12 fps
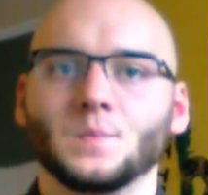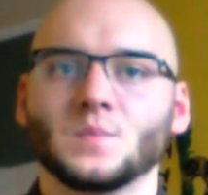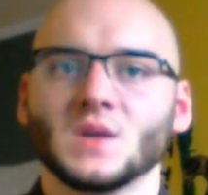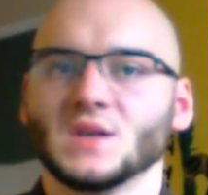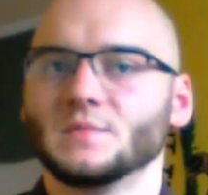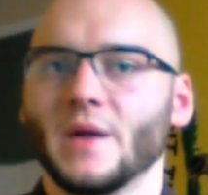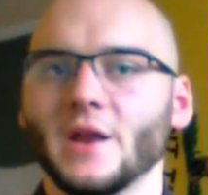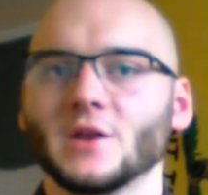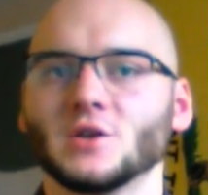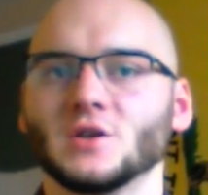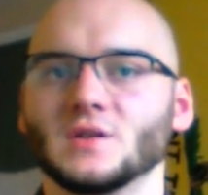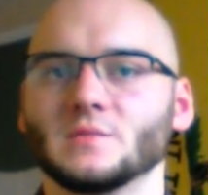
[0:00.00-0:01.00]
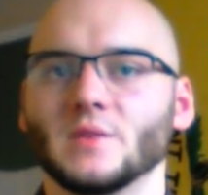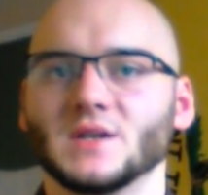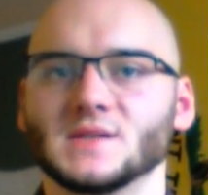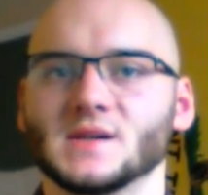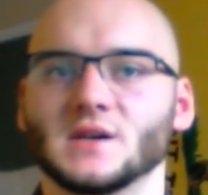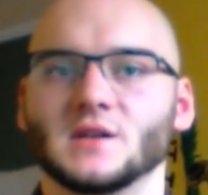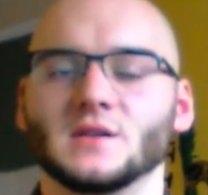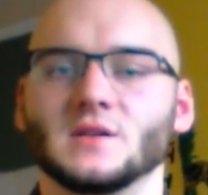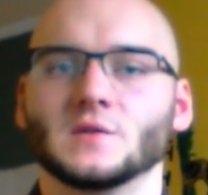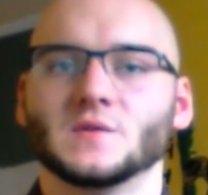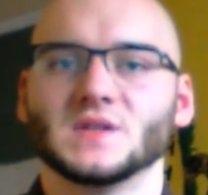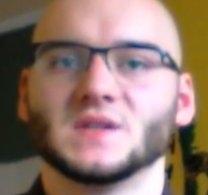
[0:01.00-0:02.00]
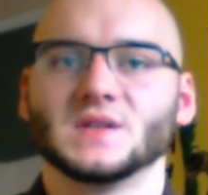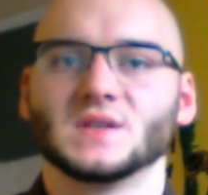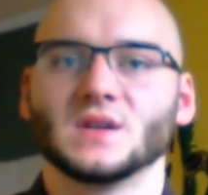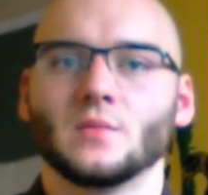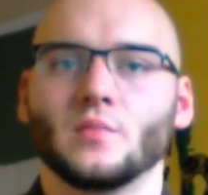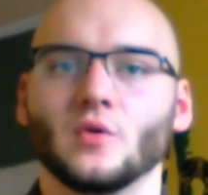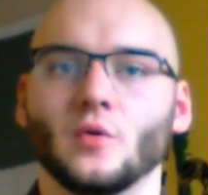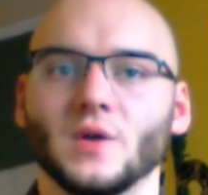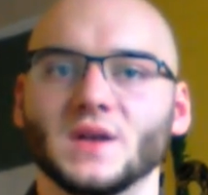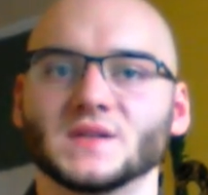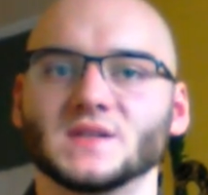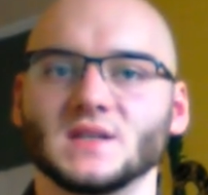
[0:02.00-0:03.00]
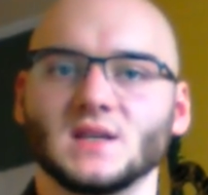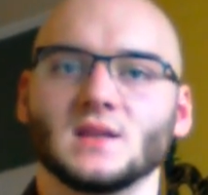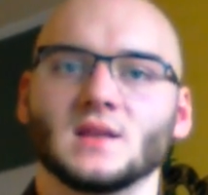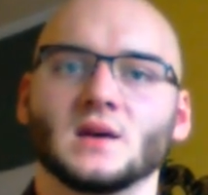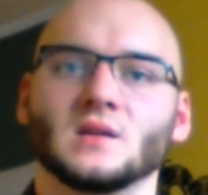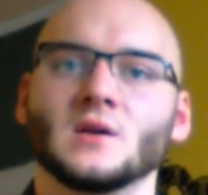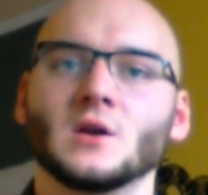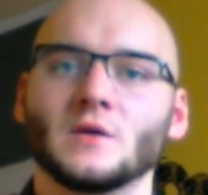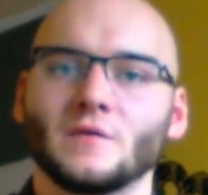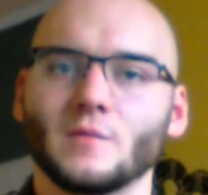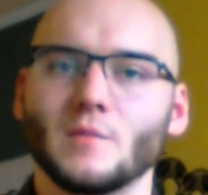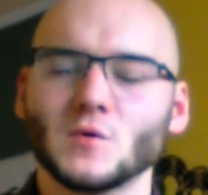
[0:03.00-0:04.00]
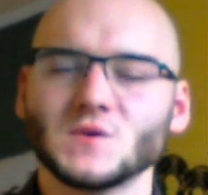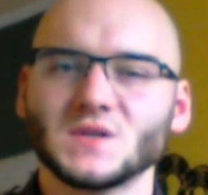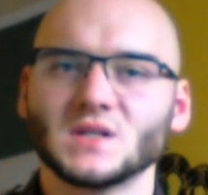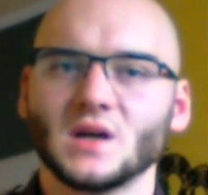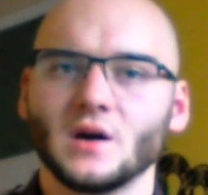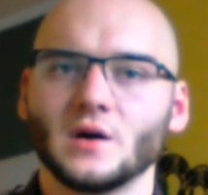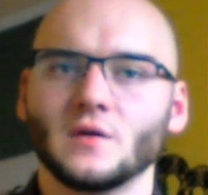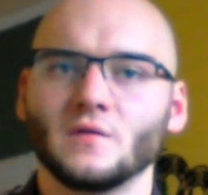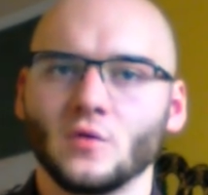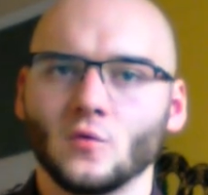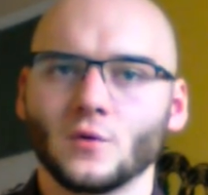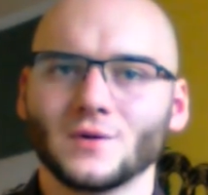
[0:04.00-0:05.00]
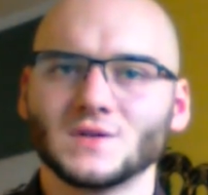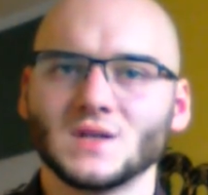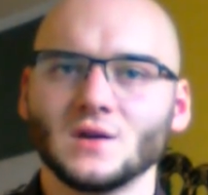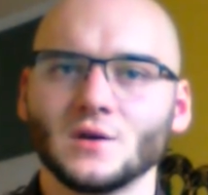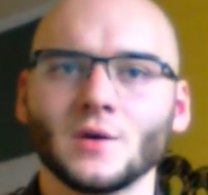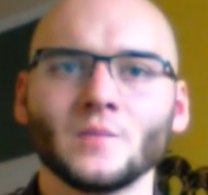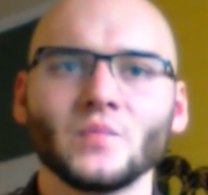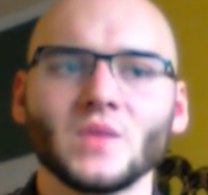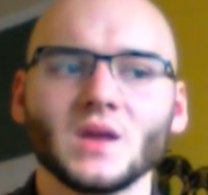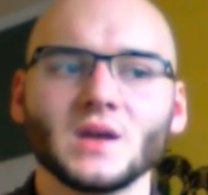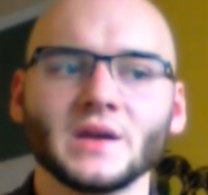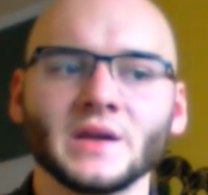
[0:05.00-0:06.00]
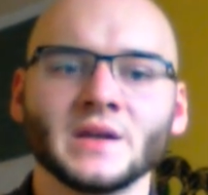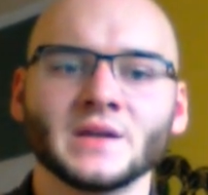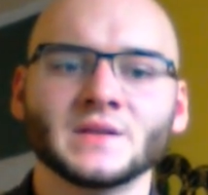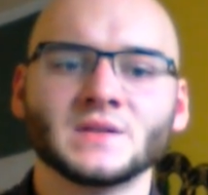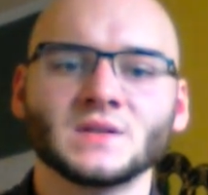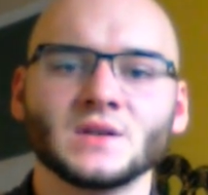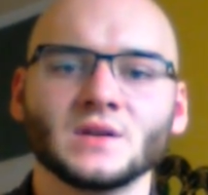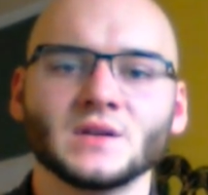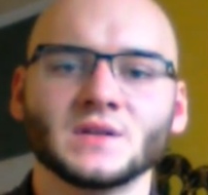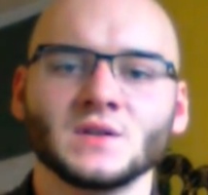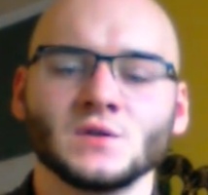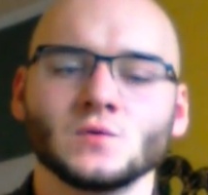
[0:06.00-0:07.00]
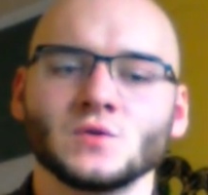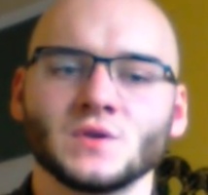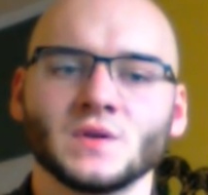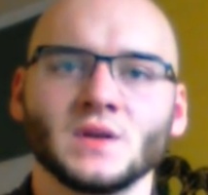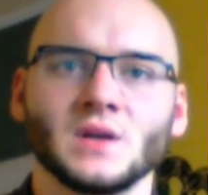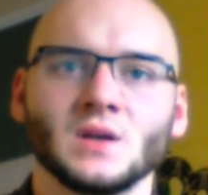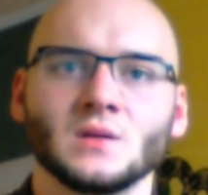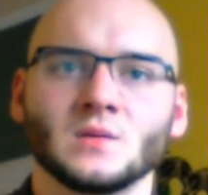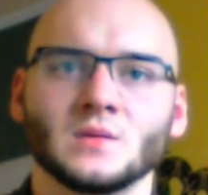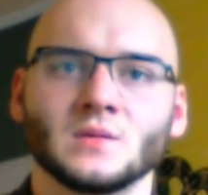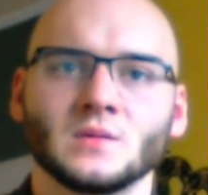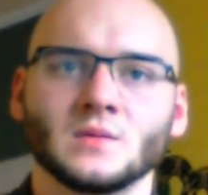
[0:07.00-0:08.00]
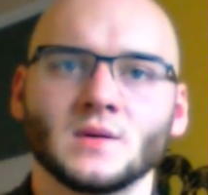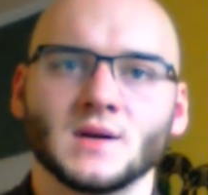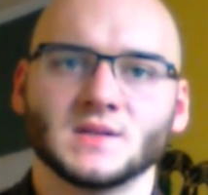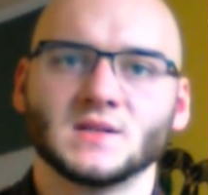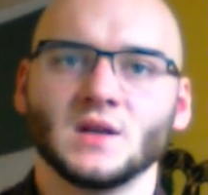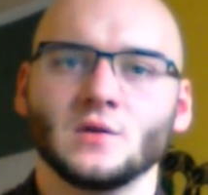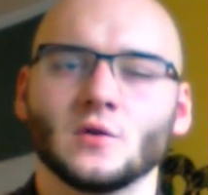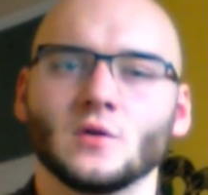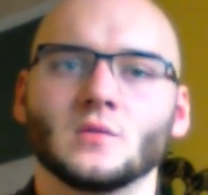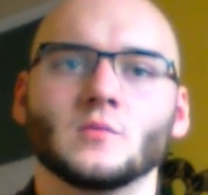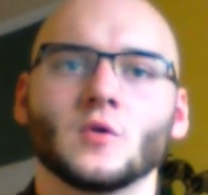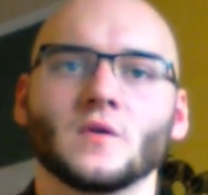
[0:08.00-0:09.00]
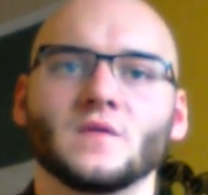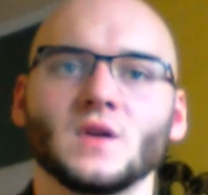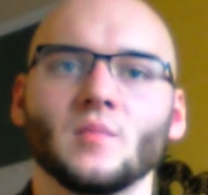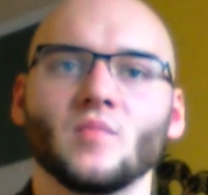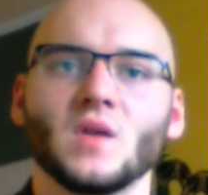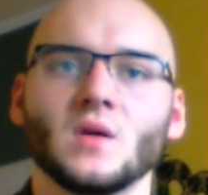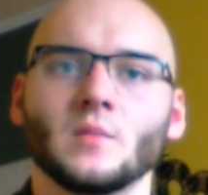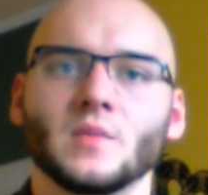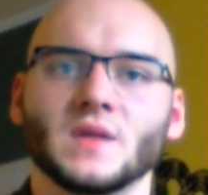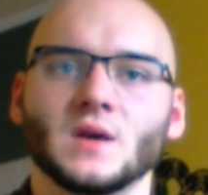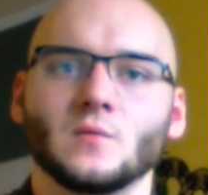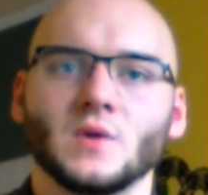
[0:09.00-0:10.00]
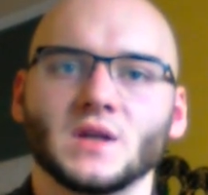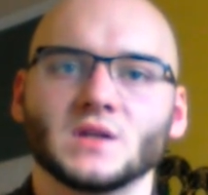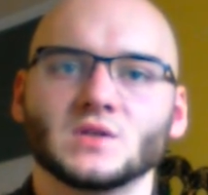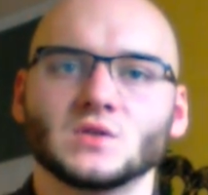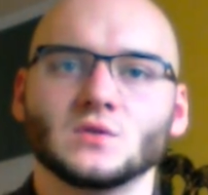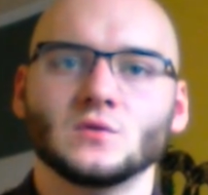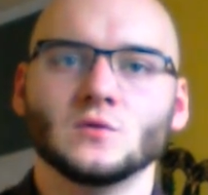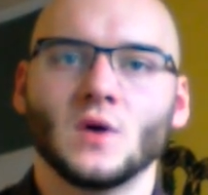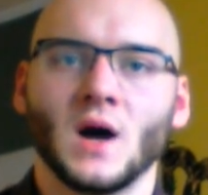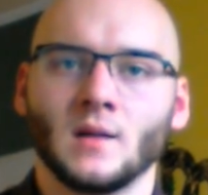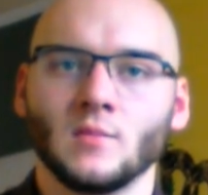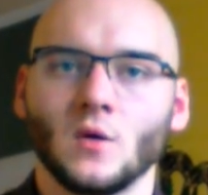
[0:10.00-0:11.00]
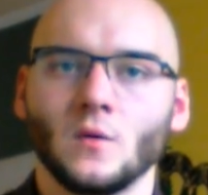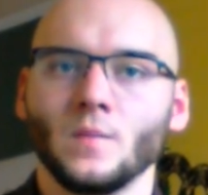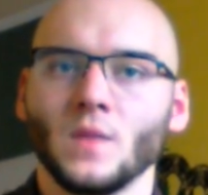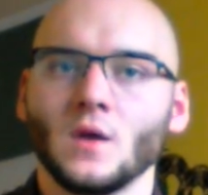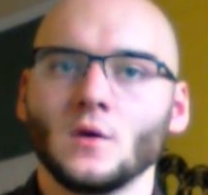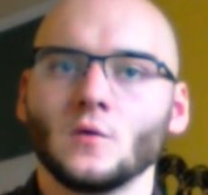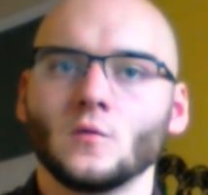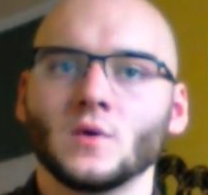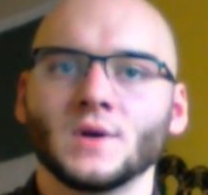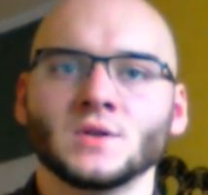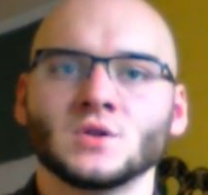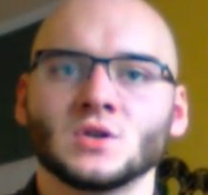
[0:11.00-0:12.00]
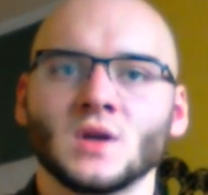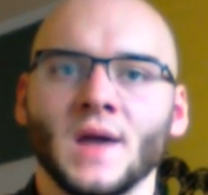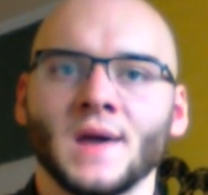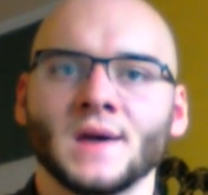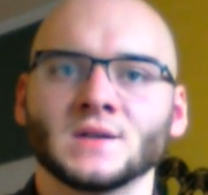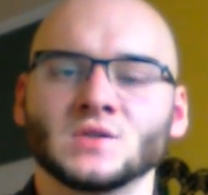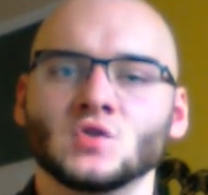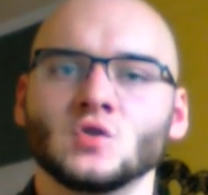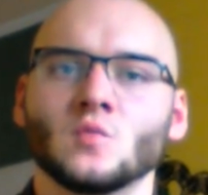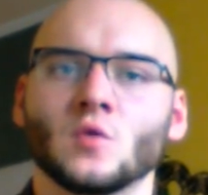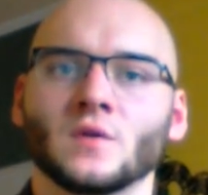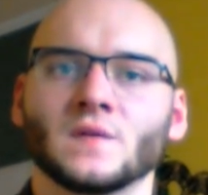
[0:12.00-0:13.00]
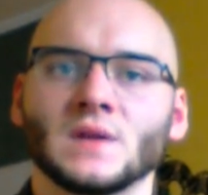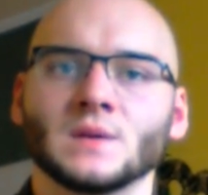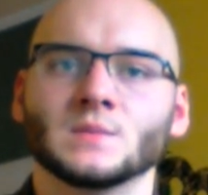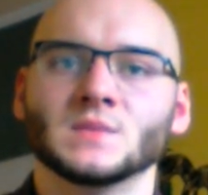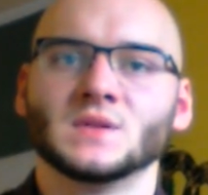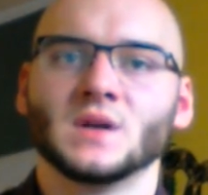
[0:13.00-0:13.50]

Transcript: Spanish, based on this example, we can see that for most of the words here, it's usually a single morpheme. But then we get to hablo, which has two morphemes.